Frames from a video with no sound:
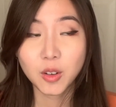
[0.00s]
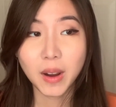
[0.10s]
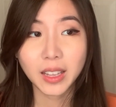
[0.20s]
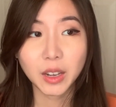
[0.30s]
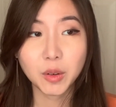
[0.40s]

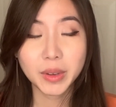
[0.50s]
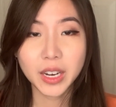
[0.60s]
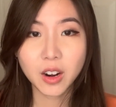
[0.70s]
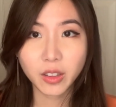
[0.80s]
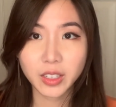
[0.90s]
right? Like when we
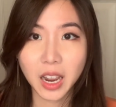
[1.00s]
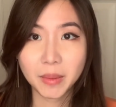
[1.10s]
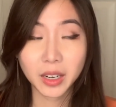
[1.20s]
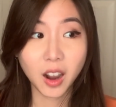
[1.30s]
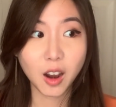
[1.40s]
hear all the time
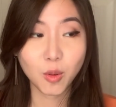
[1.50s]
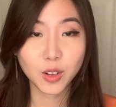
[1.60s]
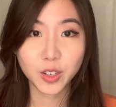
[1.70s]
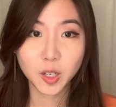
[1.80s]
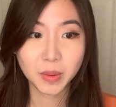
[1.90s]
that God
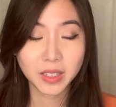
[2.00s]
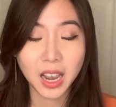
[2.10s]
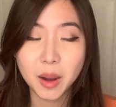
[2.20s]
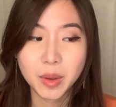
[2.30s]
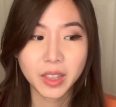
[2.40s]
wants you to spend
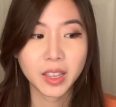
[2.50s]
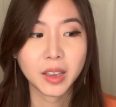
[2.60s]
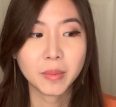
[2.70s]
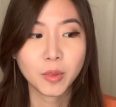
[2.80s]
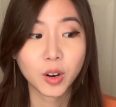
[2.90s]
time with
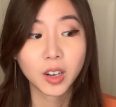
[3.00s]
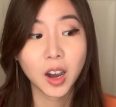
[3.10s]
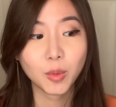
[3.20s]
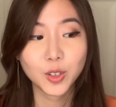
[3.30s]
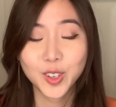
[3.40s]
him, or
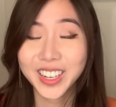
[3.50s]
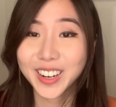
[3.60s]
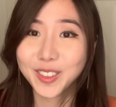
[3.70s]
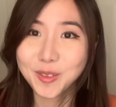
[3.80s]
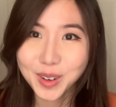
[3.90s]
God wants you to
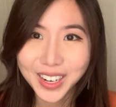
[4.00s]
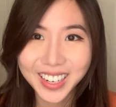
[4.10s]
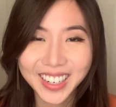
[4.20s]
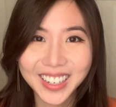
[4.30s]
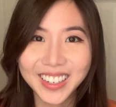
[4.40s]
get in the
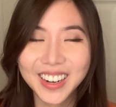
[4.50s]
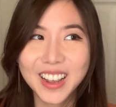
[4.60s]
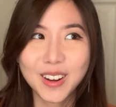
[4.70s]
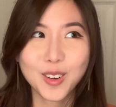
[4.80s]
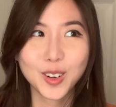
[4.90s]
word,
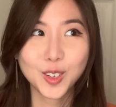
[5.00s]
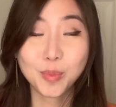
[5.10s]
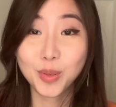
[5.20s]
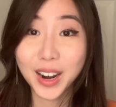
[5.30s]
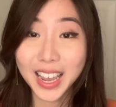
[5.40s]
or to
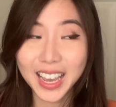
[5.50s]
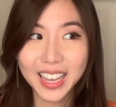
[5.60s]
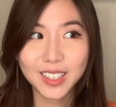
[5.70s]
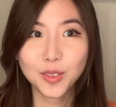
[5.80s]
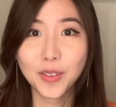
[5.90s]

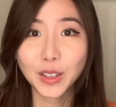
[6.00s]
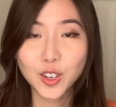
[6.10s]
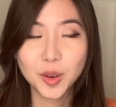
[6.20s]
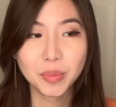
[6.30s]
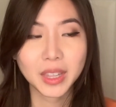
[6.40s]
pray, to
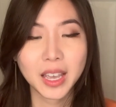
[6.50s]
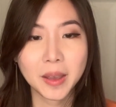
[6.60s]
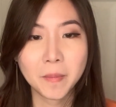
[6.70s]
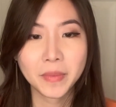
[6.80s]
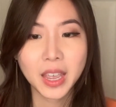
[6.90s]
fellowship with
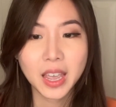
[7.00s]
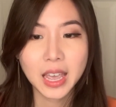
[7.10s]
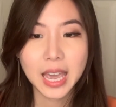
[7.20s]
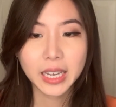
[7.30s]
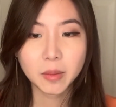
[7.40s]
him,
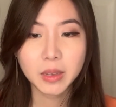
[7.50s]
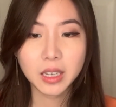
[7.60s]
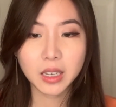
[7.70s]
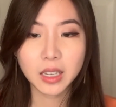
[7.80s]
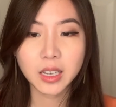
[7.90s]
it can
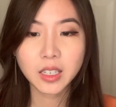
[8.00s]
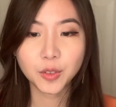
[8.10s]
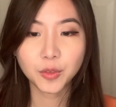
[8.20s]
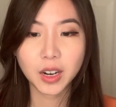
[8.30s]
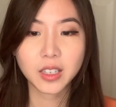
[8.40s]
be easy
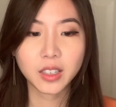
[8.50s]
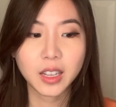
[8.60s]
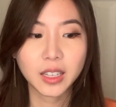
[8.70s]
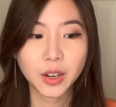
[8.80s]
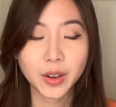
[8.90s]
for us to
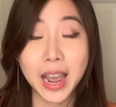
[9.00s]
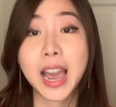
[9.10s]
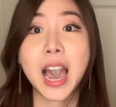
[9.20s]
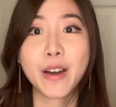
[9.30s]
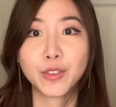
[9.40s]
think like, oh yeah, I
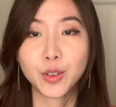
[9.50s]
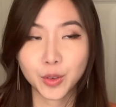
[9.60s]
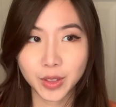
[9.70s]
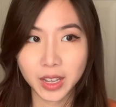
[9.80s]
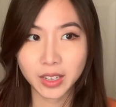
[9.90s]
have to
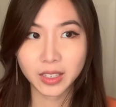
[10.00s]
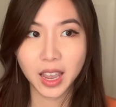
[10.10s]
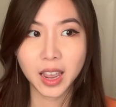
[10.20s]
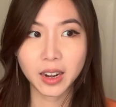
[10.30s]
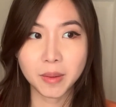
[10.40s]
do this,
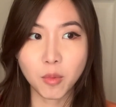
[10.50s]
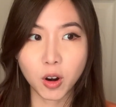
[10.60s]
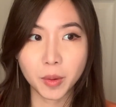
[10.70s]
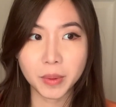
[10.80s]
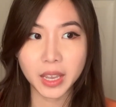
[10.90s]
and it
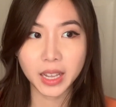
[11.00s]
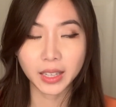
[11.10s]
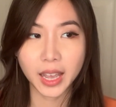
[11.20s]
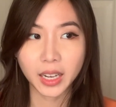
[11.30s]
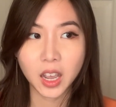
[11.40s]
more being
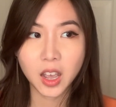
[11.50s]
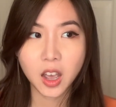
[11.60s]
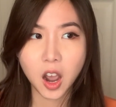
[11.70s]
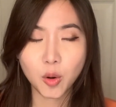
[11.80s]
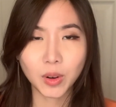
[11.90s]
like
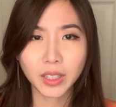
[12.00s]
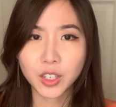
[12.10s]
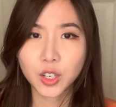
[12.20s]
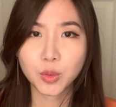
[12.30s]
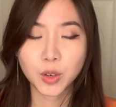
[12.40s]
a
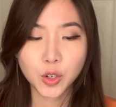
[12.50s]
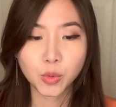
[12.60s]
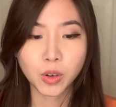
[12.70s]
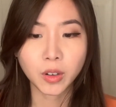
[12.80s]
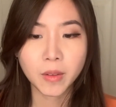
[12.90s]
religious
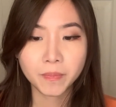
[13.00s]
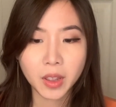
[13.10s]
ritual.